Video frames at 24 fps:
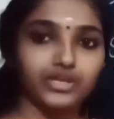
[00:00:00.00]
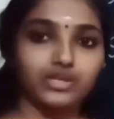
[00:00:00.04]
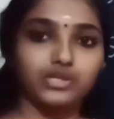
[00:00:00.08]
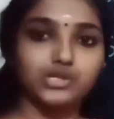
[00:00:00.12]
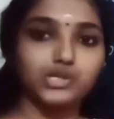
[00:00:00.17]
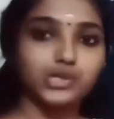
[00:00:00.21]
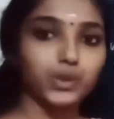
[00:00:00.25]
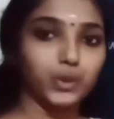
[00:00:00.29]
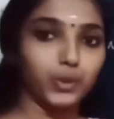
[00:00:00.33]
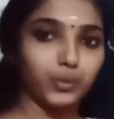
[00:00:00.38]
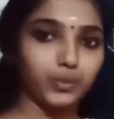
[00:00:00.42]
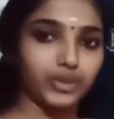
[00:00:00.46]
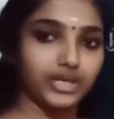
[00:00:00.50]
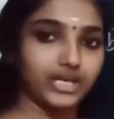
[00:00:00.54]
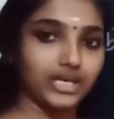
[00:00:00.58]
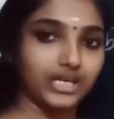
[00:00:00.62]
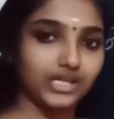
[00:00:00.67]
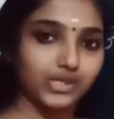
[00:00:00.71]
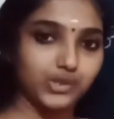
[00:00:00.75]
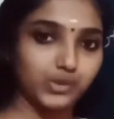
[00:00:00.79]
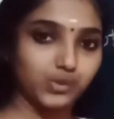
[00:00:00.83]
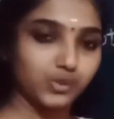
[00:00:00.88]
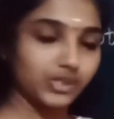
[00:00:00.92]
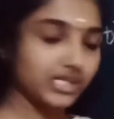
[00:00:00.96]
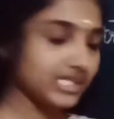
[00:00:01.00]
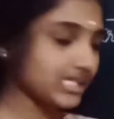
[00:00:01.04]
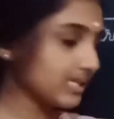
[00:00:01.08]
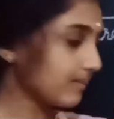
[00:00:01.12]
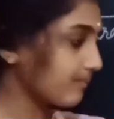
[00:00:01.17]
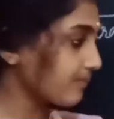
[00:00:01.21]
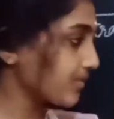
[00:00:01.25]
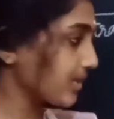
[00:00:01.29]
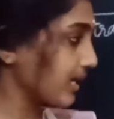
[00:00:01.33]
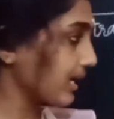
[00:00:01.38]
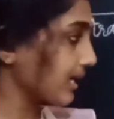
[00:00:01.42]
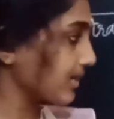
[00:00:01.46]
So we can do the
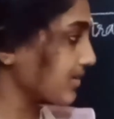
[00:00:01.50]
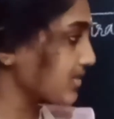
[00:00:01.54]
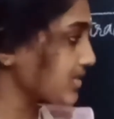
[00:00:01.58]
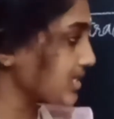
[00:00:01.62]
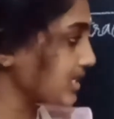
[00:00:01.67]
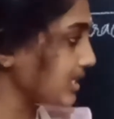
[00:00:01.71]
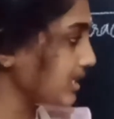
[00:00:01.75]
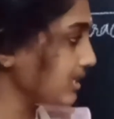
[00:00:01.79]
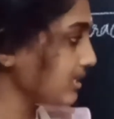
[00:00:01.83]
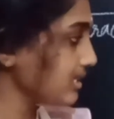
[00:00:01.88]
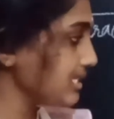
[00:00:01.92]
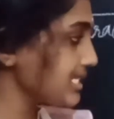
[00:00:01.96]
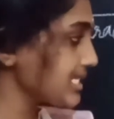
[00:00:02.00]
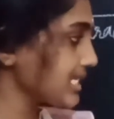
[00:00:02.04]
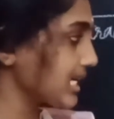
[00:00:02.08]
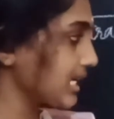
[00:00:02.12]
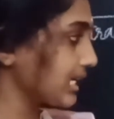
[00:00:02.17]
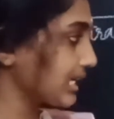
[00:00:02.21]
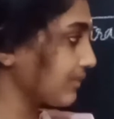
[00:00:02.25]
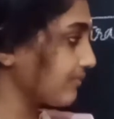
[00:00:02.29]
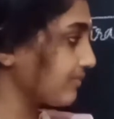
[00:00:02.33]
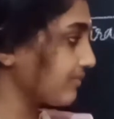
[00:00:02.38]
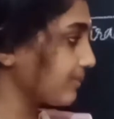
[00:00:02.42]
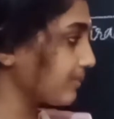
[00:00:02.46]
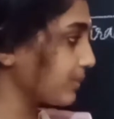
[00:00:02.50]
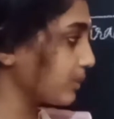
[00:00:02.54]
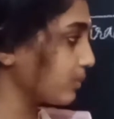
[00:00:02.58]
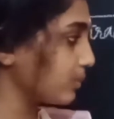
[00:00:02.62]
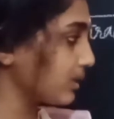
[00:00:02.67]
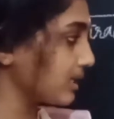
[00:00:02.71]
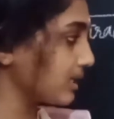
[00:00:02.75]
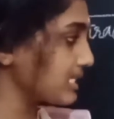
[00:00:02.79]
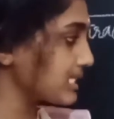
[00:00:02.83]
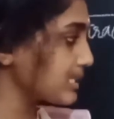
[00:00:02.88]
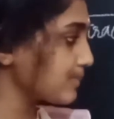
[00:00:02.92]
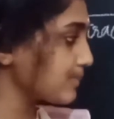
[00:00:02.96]
subtraction starting from the
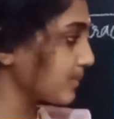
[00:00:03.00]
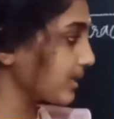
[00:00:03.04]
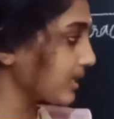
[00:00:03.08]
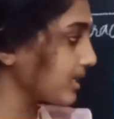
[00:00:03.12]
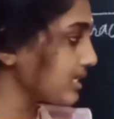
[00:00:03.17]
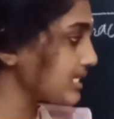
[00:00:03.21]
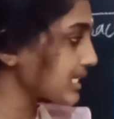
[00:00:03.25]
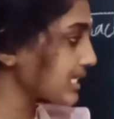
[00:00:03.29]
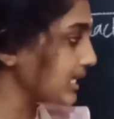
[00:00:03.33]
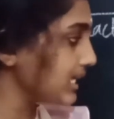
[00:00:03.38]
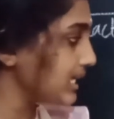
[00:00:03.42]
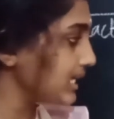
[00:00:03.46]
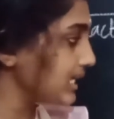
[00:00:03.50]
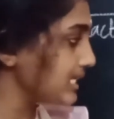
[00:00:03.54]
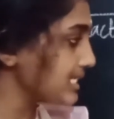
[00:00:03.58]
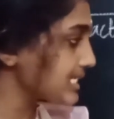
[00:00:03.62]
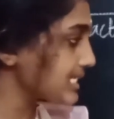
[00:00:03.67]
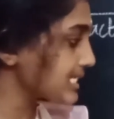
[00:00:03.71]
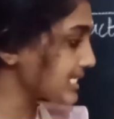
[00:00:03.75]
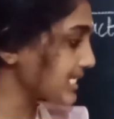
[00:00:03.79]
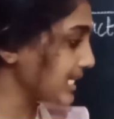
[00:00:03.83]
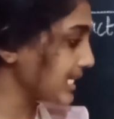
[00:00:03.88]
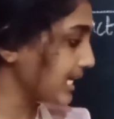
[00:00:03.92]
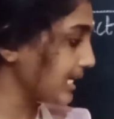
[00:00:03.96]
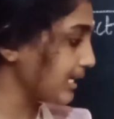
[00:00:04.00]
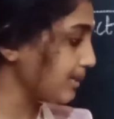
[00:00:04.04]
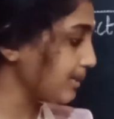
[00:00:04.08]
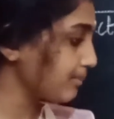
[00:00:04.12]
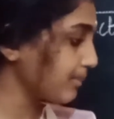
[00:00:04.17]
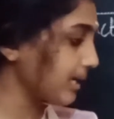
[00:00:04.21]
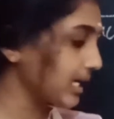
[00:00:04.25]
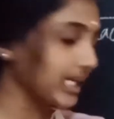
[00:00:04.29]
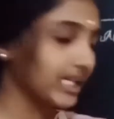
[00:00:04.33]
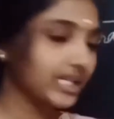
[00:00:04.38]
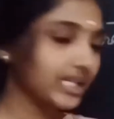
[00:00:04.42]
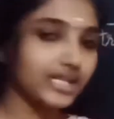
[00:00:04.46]
ones place. It's 10
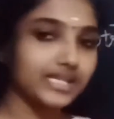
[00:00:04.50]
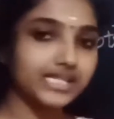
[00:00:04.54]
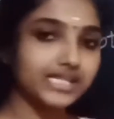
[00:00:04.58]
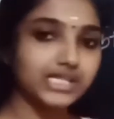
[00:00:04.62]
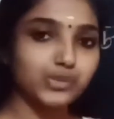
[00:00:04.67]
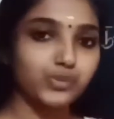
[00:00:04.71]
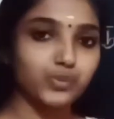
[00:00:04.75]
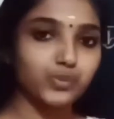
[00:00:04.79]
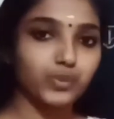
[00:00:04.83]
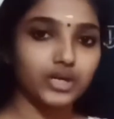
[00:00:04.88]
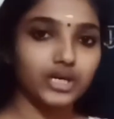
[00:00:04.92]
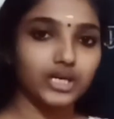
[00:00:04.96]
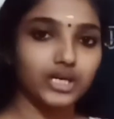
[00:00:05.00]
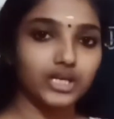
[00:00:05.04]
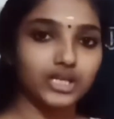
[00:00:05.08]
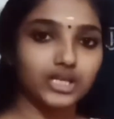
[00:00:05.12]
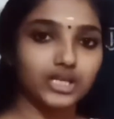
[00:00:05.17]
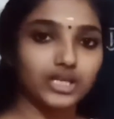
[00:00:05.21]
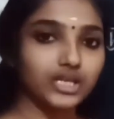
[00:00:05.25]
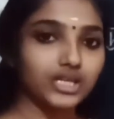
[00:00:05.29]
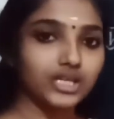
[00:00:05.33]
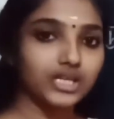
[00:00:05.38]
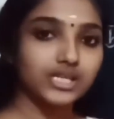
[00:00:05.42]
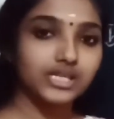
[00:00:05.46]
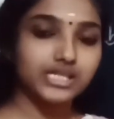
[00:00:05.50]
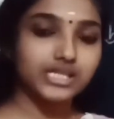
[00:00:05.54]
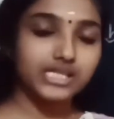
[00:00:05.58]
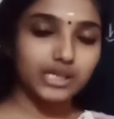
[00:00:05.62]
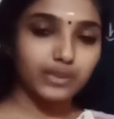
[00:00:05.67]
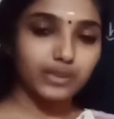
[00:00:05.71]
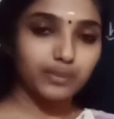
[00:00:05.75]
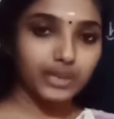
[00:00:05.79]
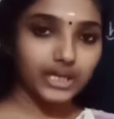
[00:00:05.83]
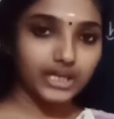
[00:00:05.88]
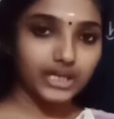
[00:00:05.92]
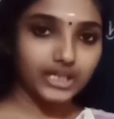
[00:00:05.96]
minus 1.
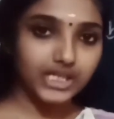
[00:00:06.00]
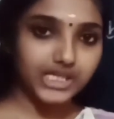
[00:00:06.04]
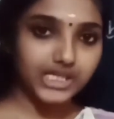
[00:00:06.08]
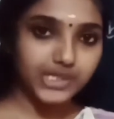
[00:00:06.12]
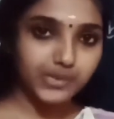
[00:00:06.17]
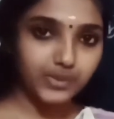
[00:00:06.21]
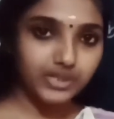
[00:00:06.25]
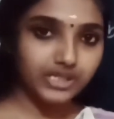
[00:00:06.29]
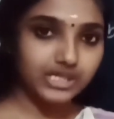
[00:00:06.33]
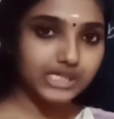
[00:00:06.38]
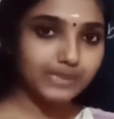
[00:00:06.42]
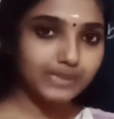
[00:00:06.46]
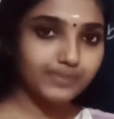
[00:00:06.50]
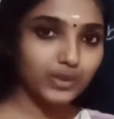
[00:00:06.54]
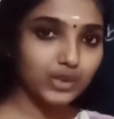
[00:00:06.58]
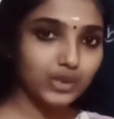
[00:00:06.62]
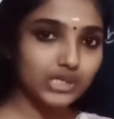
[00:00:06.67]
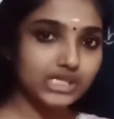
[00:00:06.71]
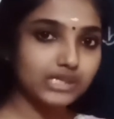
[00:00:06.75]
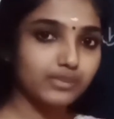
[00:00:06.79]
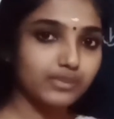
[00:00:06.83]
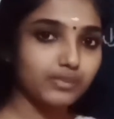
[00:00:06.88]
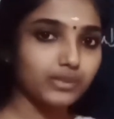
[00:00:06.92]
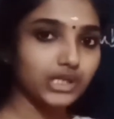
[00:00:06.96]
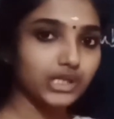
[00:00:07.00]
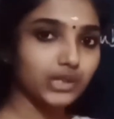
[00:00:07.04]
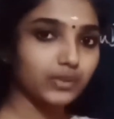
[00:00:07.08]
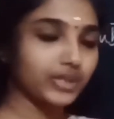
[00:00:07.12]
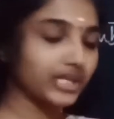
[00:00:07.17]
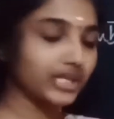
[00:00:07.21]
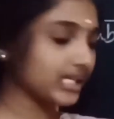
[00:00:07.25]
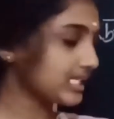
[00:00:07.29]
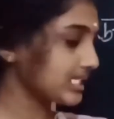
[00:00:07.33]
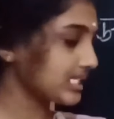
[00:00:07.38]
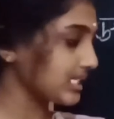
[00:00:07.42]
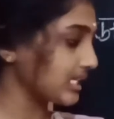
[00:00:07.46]
10 minus 1 is possible. We
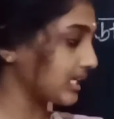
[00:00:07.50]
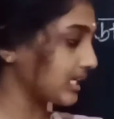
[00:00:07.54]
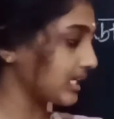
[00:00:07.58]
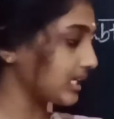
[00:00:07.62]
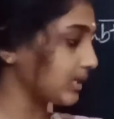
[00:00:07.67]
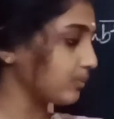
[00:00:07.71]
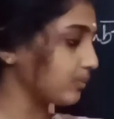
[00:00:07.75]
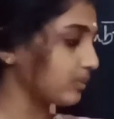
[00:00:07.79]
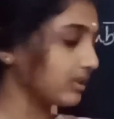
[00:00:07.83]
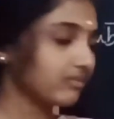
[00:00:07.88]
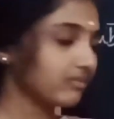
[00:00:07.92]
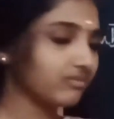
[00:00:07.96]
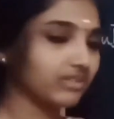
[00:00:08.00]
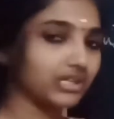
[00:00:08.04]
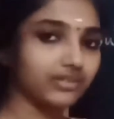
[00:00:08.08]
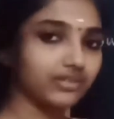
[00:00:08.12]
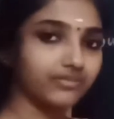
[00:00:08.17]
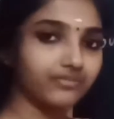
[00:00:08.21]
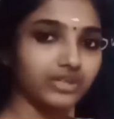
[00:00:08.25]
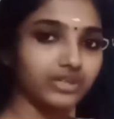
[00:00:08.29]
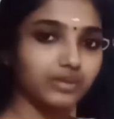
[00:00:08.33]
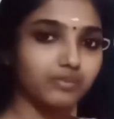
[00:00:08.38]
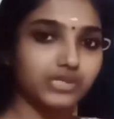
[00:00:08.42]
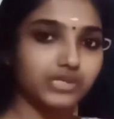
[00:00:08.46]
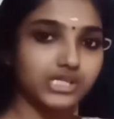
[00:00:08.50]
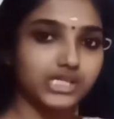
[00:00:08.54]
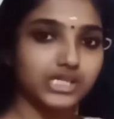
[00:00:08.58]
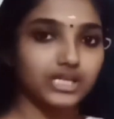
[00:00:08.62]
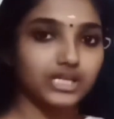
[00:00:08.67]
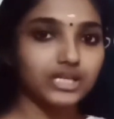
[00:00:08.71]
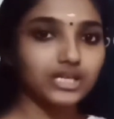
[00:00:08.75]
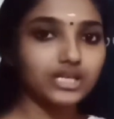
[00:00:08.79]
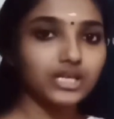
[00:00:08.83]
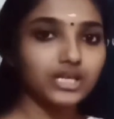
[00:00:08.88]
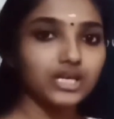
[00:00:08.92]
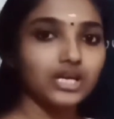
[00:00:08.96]
can take away 1 from
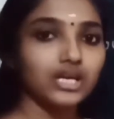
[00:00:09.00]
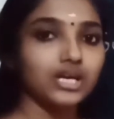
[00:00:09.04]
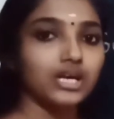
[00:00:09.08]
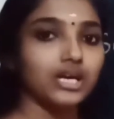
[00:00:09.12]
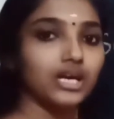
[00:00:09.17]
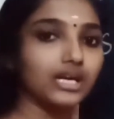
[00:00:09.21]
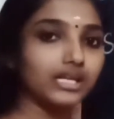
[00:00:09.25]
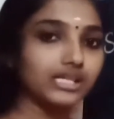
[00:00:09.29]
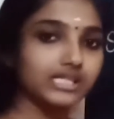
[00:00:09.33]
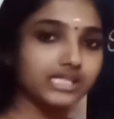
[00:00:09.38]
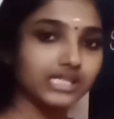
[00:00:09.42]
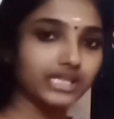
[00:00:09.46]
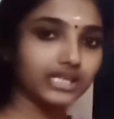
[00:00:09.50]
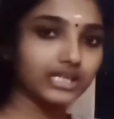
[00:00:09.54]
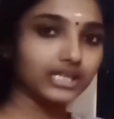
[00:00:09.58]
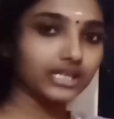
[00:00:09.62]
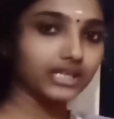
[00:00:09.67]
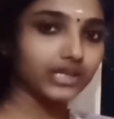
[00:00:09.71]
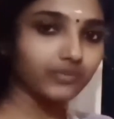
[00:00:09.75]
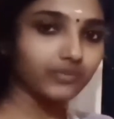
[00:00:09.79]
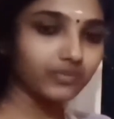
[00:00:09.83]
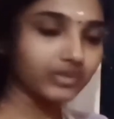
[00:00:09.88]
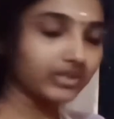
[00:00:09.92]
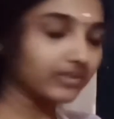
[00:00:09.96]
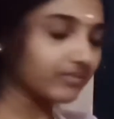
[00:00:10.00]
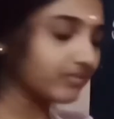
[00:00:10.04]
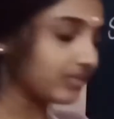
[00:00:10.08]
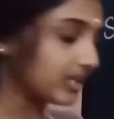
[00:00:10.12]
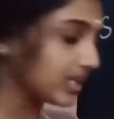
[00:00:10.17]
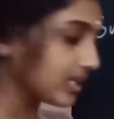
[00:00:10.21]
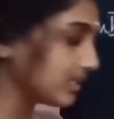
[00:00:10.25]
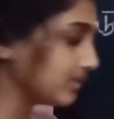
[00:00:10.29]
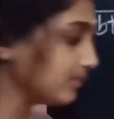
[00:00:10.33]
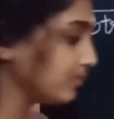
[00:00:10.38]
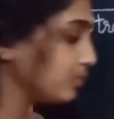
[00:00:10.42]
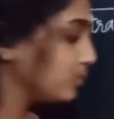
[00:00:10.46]
10, and taking away
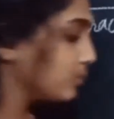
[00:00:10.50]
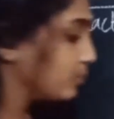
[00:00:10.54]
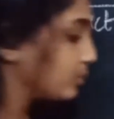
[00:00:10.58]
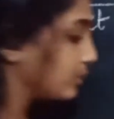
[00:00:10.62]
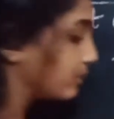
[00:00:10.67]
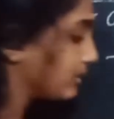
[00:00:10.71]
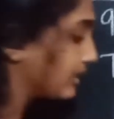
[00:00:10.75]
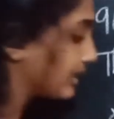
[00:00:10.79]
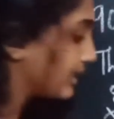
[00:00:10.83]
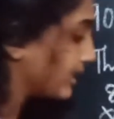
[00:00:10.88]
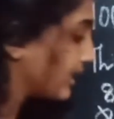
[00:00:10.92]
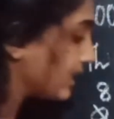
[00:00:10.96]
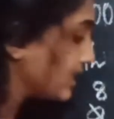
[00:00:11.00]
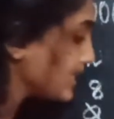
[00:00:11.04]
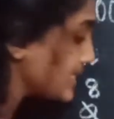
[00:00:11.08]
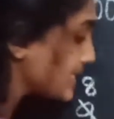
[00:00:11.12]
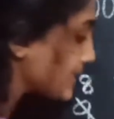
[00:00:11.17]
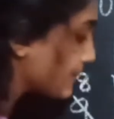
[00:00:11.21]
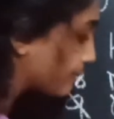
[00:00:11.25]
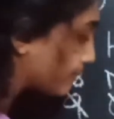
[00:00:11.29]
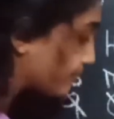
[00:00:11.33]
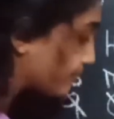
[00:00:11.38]
1, we'll get